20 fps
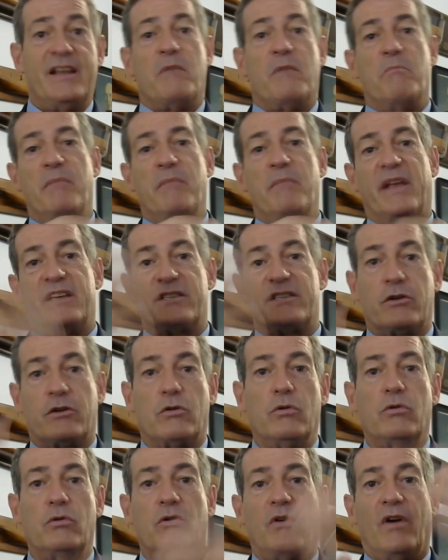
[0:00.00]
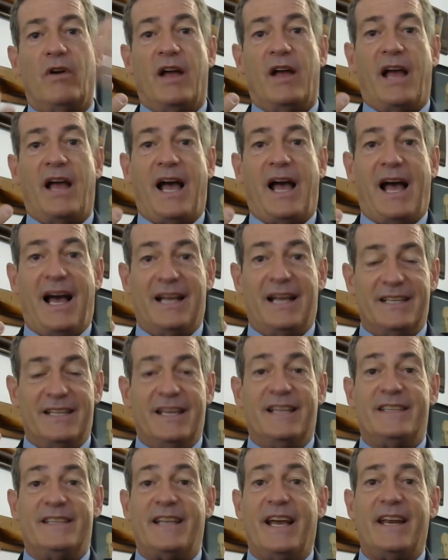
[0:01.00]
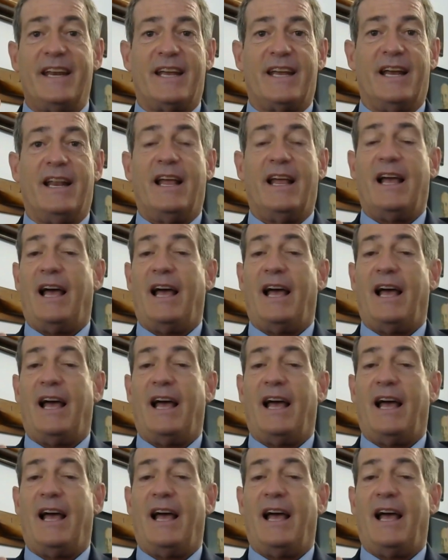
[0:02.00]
mix crew and technical.